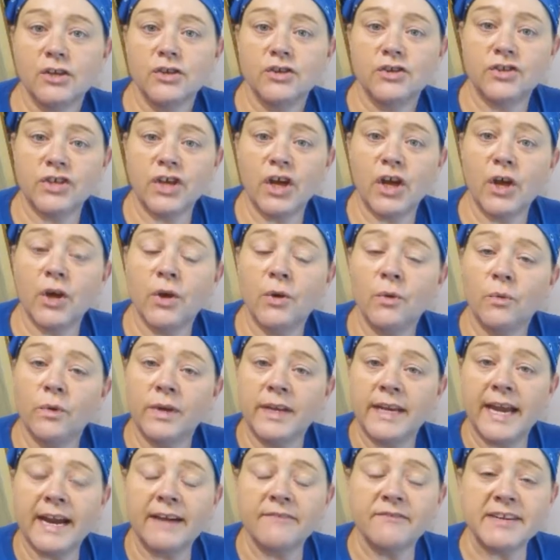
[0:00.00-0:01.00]
So
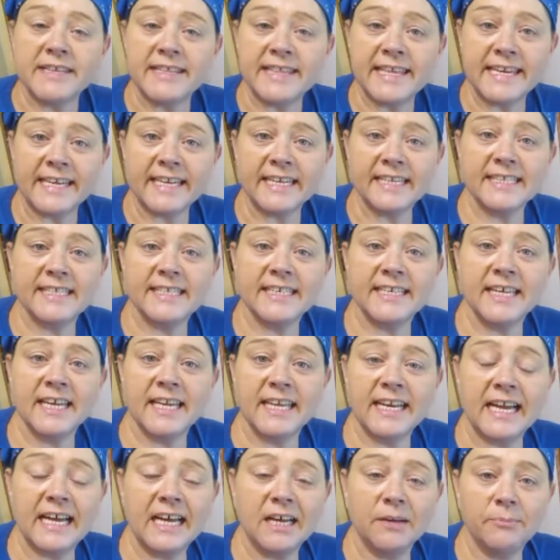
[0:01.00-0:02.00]
when everything is
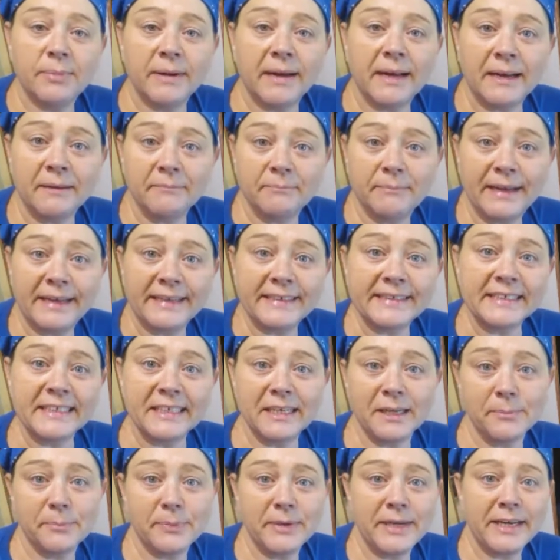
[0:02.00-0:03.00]
done, I'll pop back
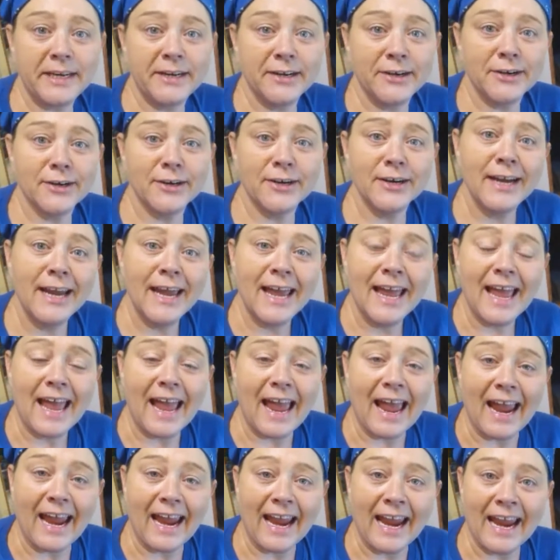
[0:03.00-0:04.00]
up here
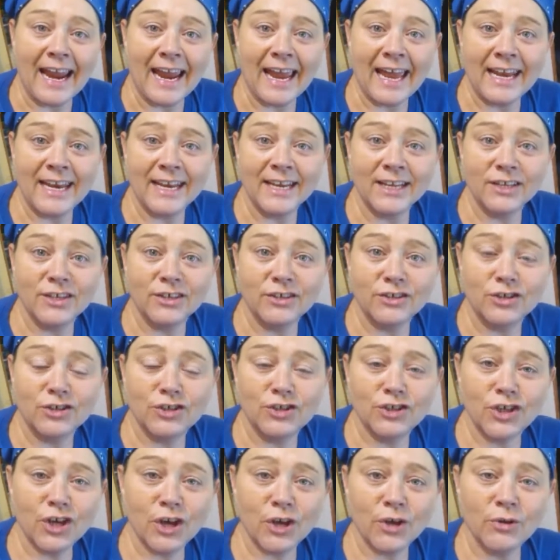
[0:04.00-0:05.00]
and
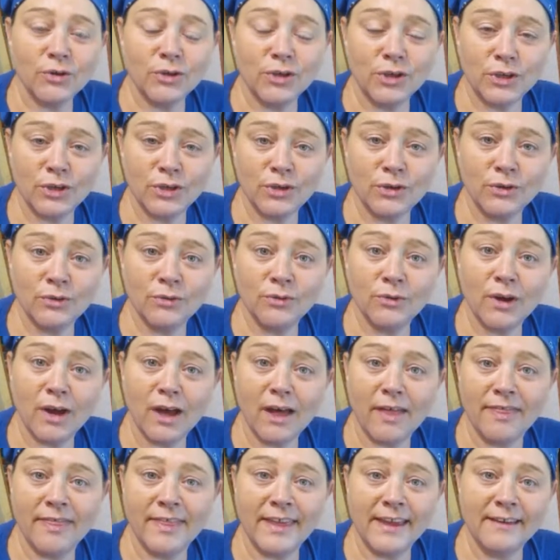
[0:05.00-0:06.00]
show you
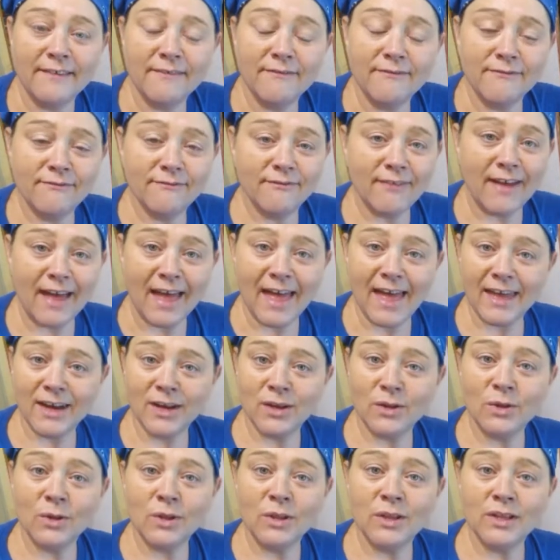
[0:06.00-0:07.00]
the
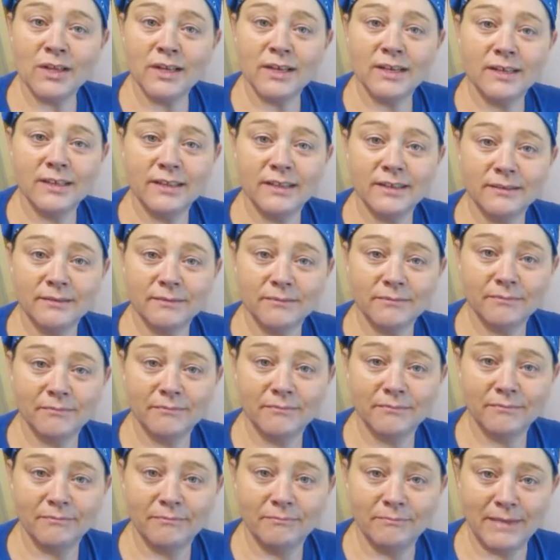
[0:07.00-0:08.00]
final
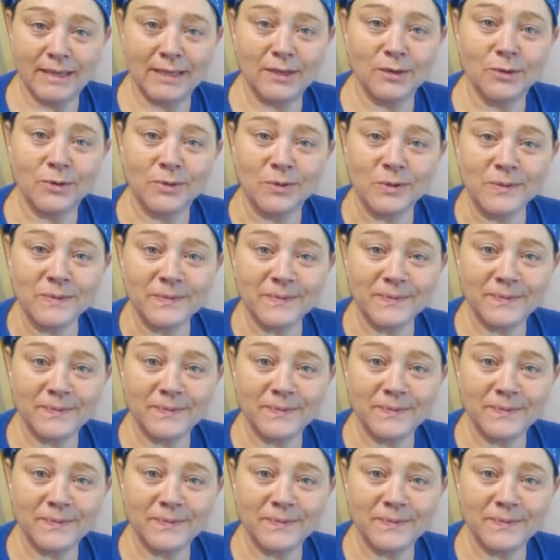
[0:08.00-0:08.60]
meal.